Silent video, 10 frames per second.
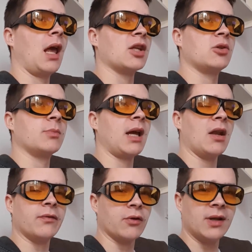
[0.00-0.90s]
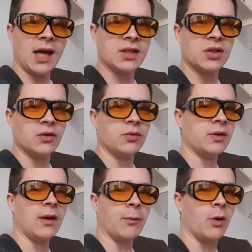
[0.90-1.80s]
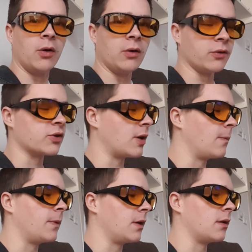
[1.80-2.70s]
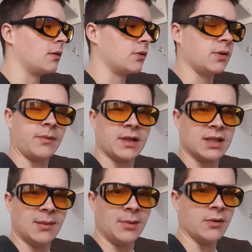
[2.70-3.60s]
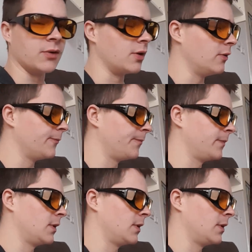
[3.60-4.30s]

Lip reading: has some kind of connection to that world or something similar, you know?